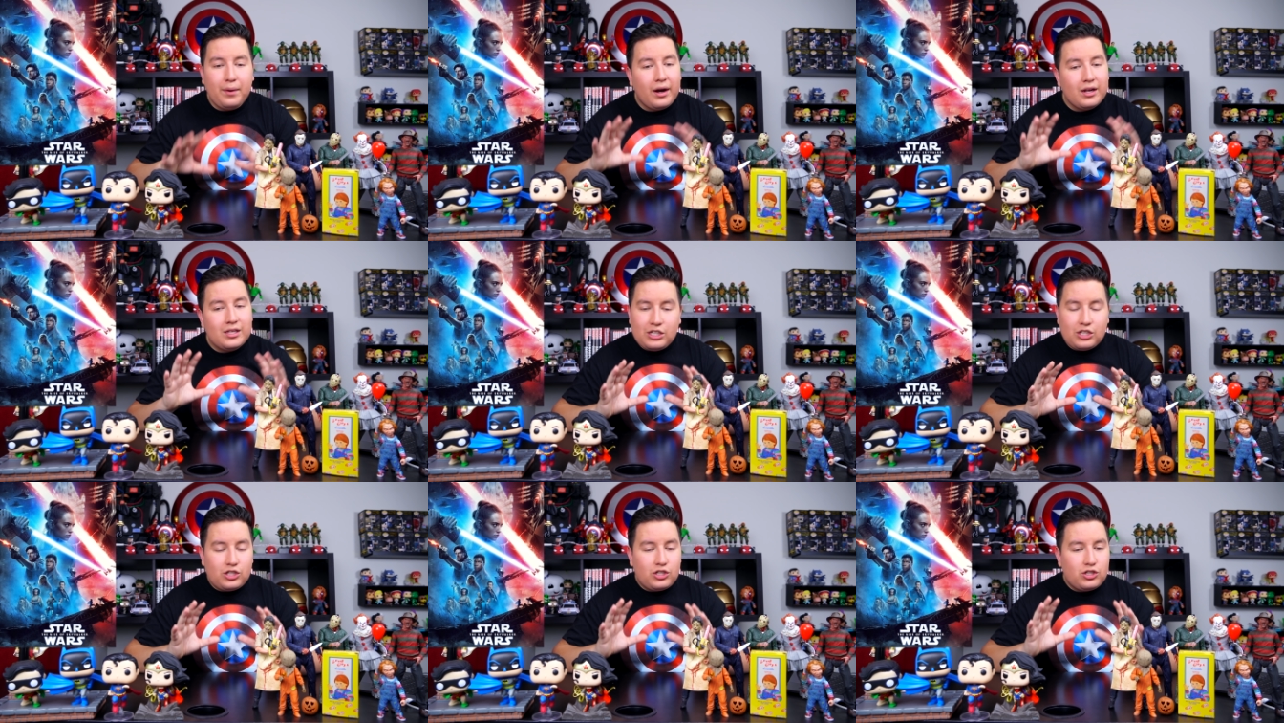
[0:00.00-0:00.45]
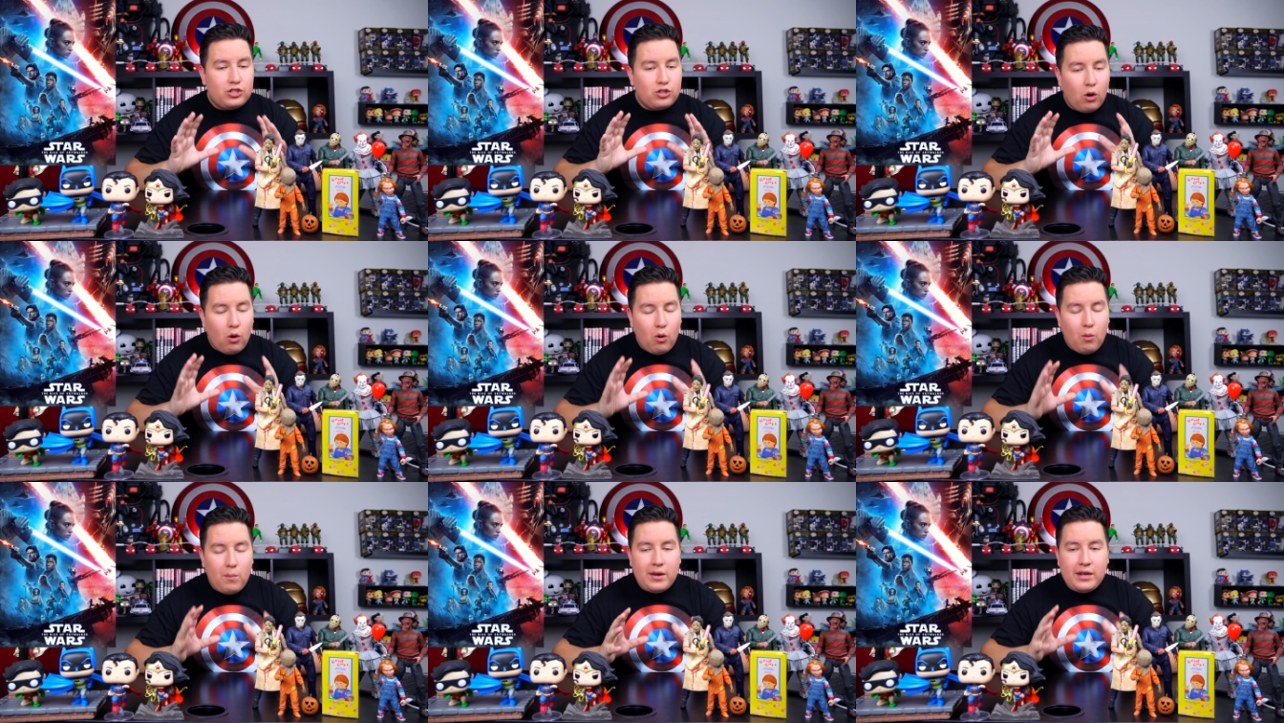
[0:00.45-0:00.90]
but just
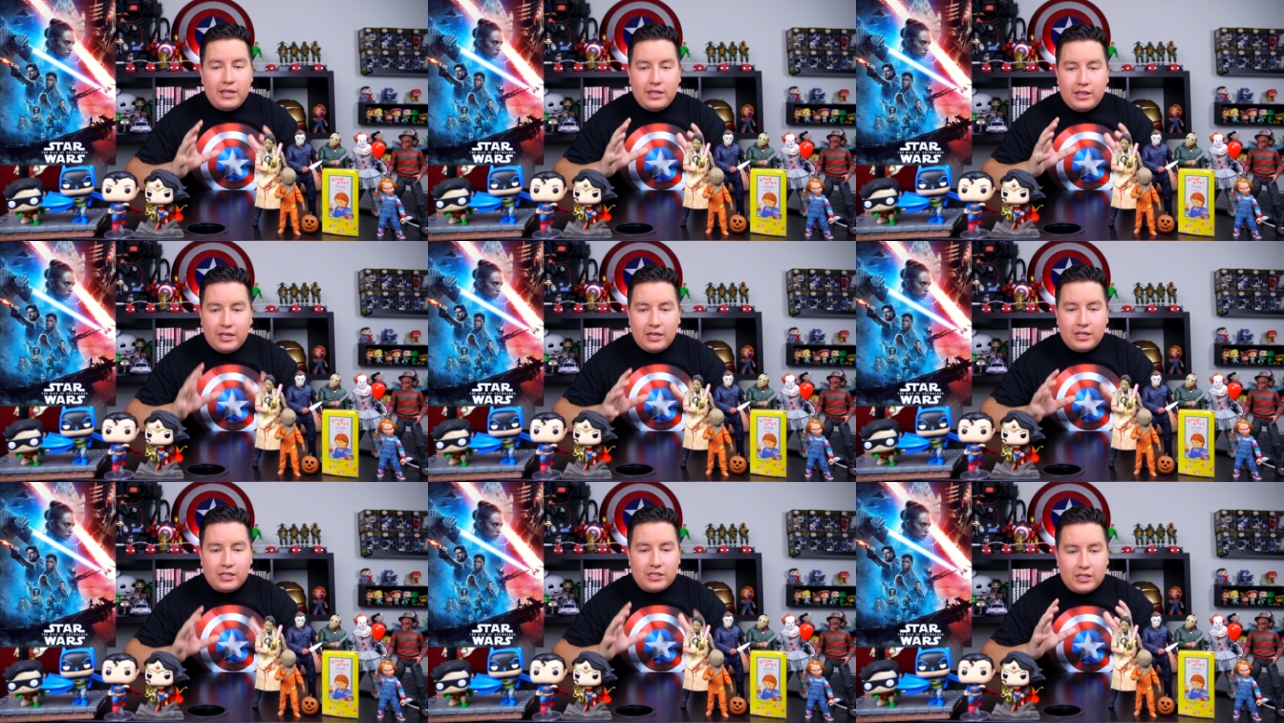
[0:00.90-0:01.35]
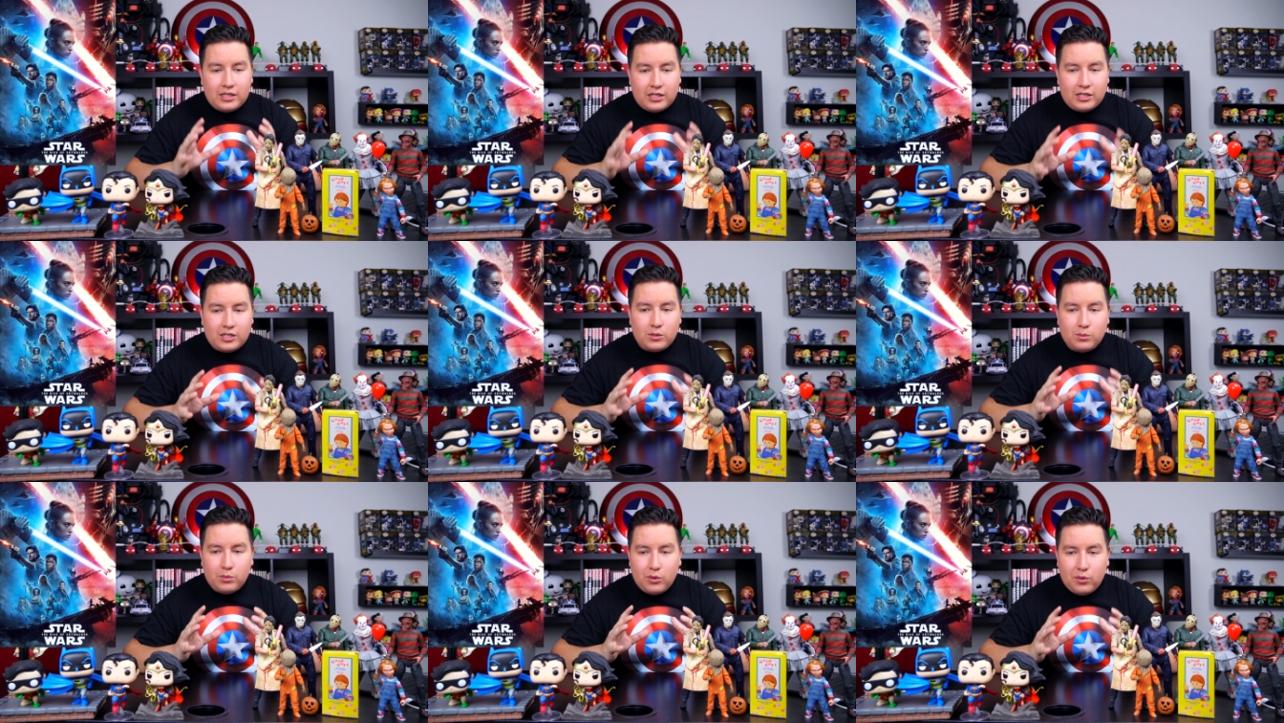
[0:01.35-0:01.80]
so many things in
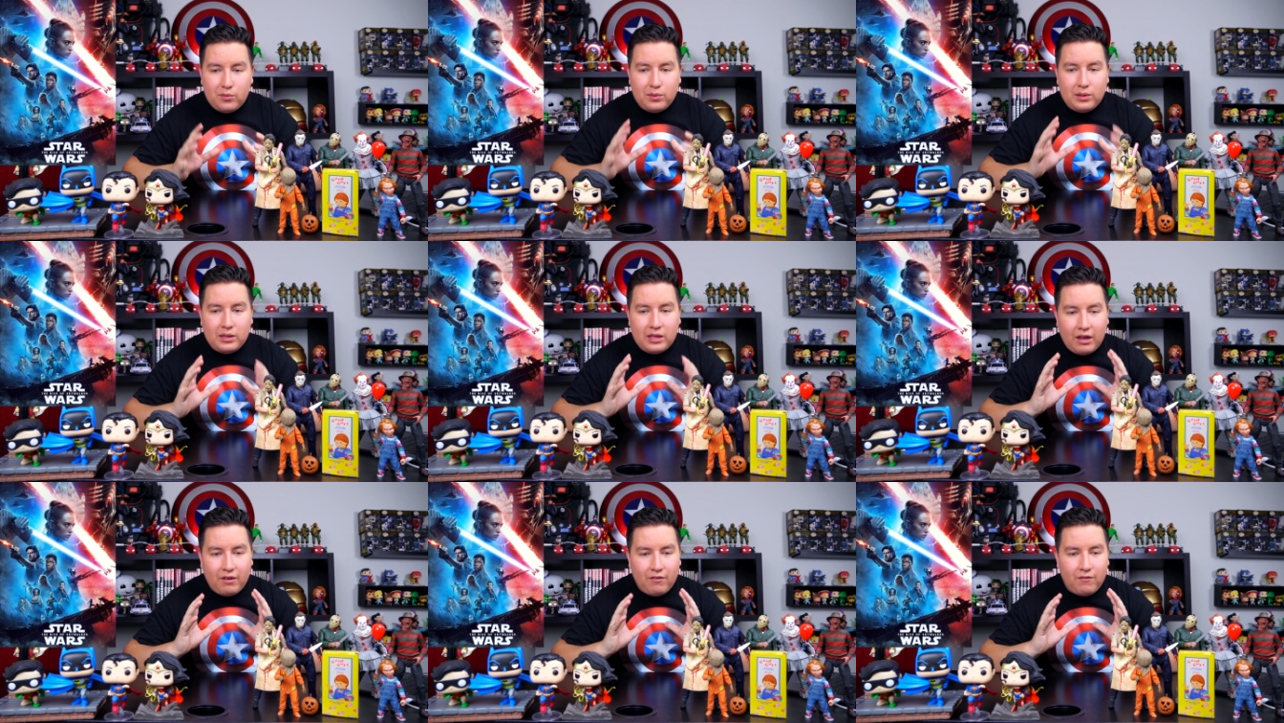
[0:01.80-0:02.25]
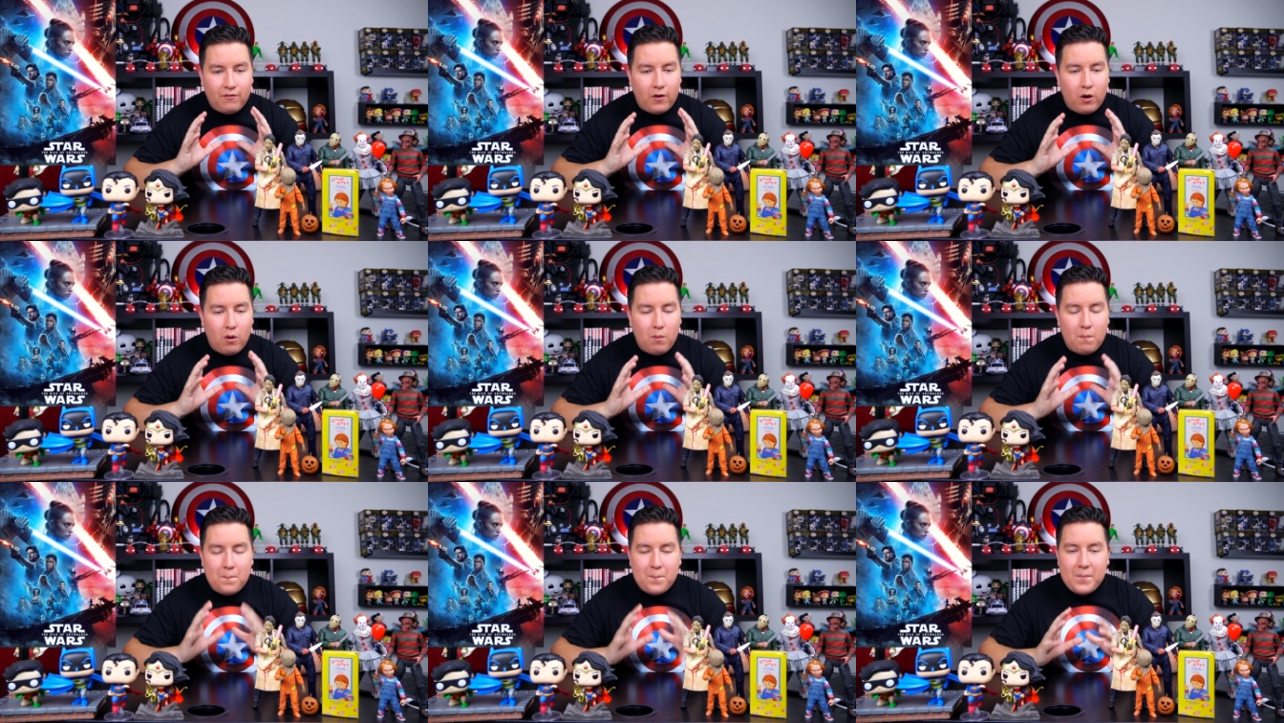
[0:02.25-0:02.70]
this movie that
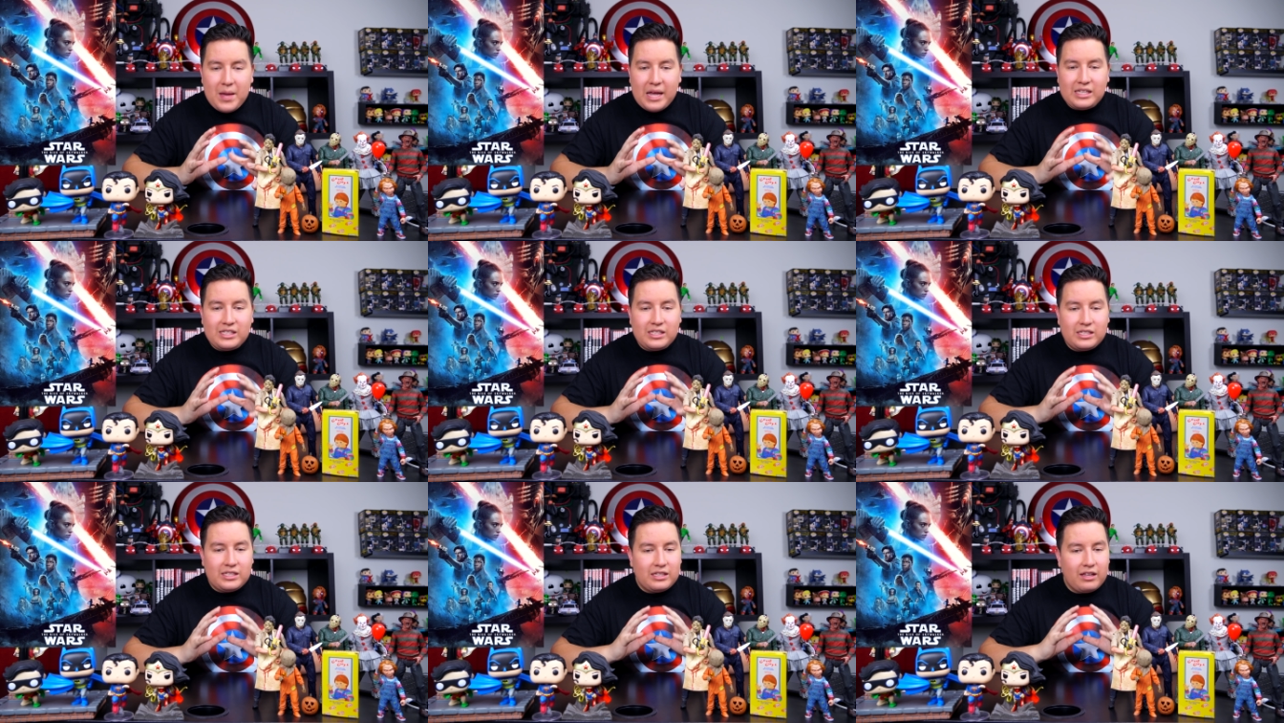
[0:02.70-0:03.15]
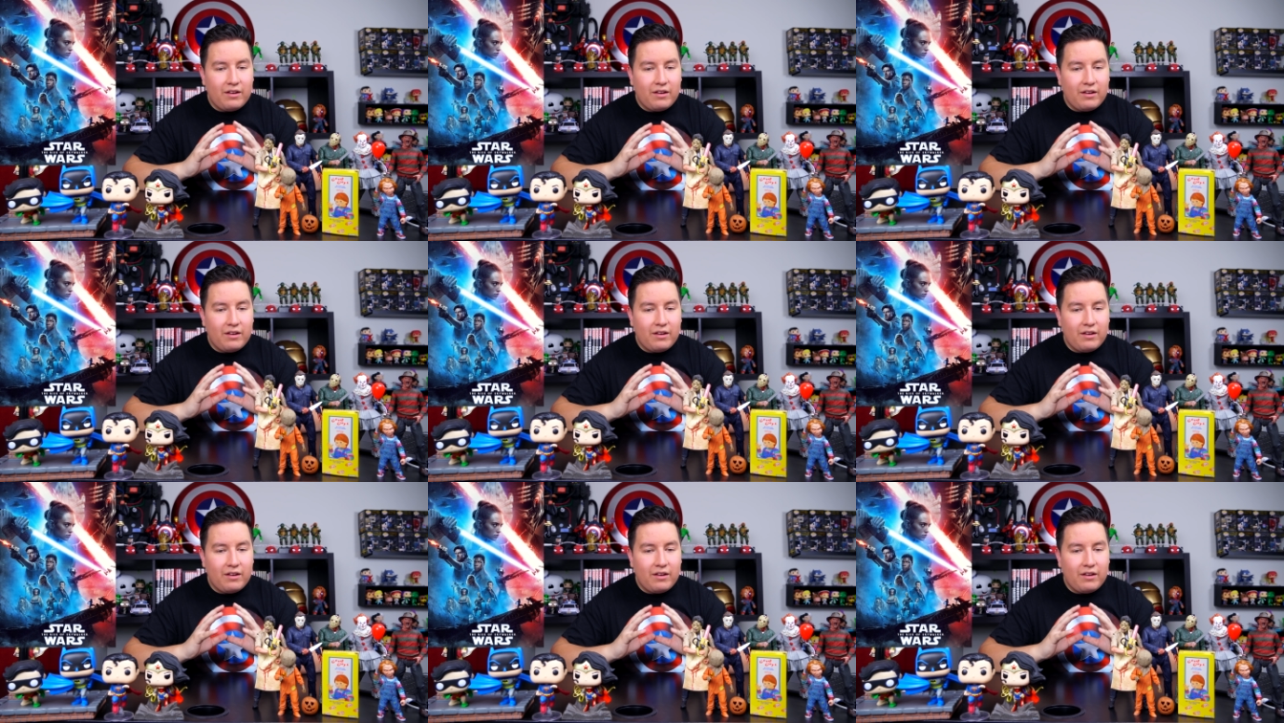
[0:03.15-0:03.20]
felt messy,